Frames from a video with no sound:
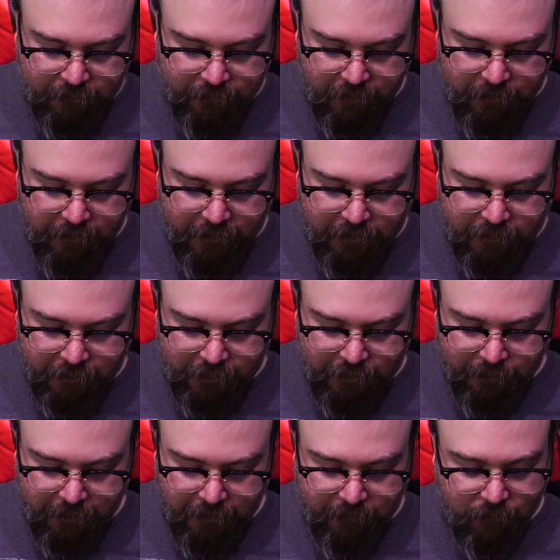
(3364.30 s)
floating just
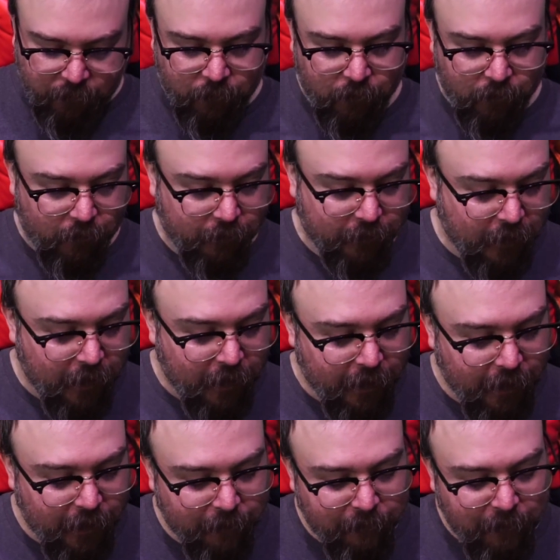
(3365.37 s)
above the world,
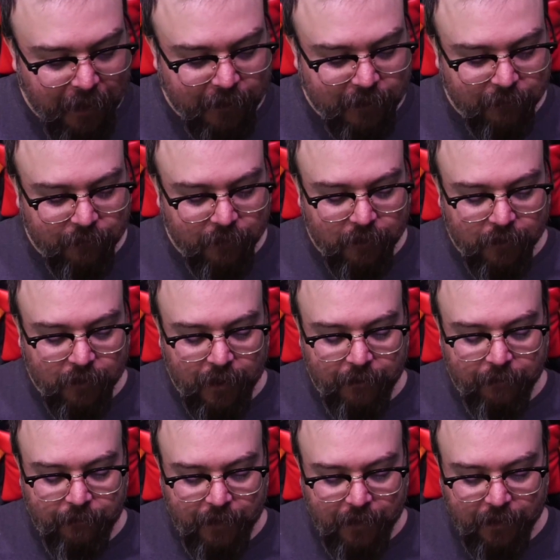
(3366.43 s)
and a mess of little
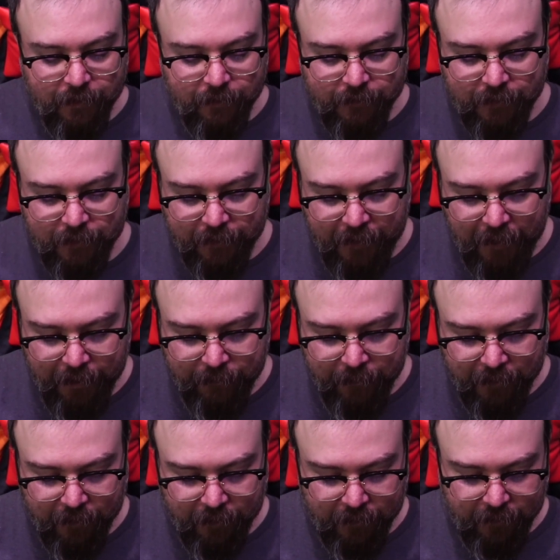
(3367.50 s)
clay figures and
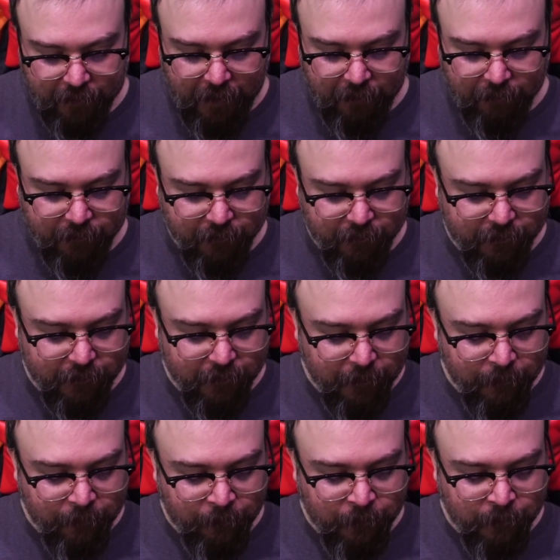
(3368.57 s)
gaming counters.
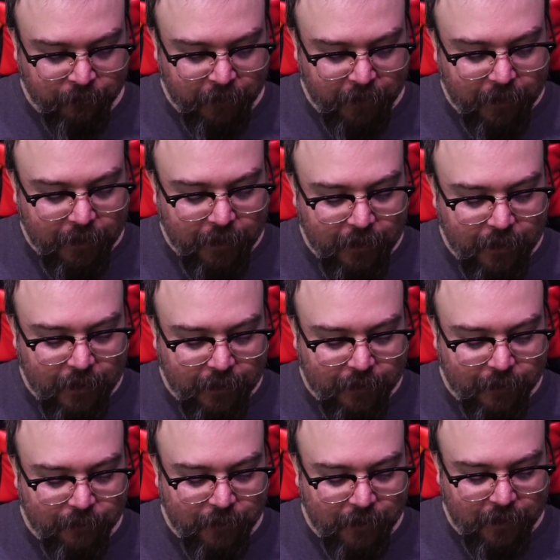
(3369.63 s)
You didn't need
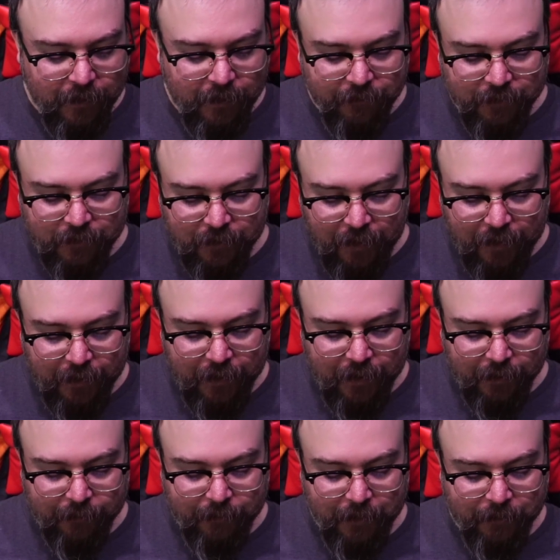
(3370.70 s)
to be even slightly
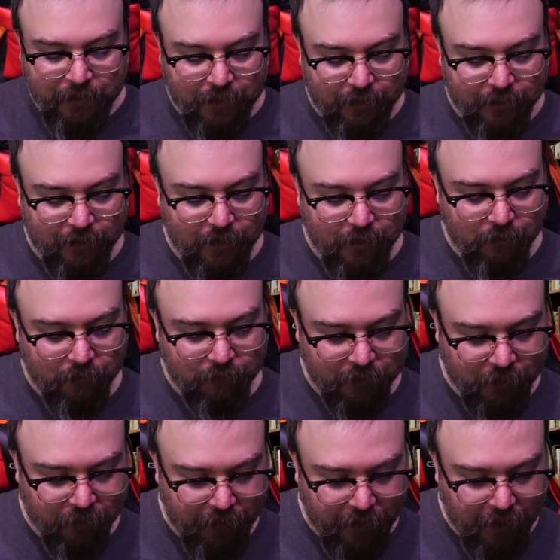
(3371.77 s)
omnipotent to know what
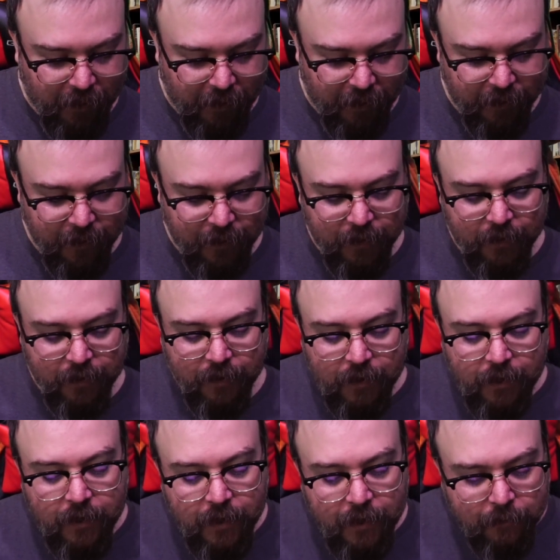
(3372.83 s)
was going on.
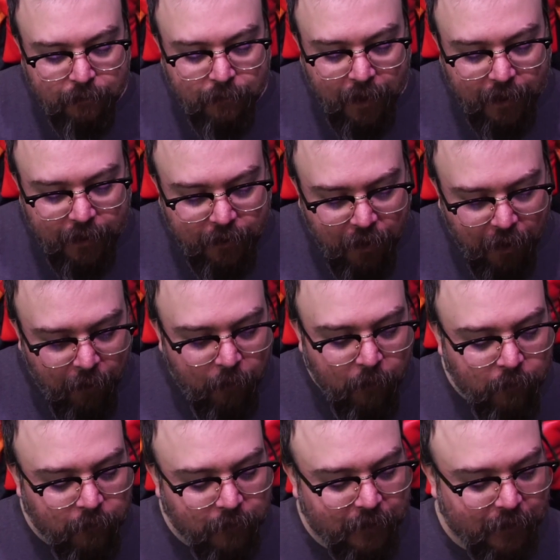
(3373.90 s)
He hit my
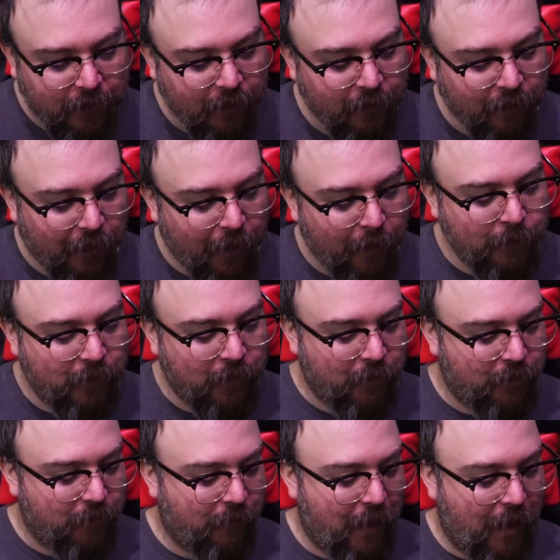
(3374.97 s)
nose!
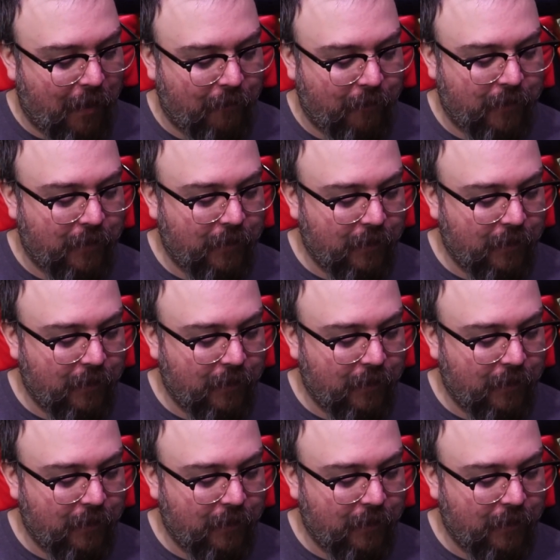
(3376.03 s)
Turned around.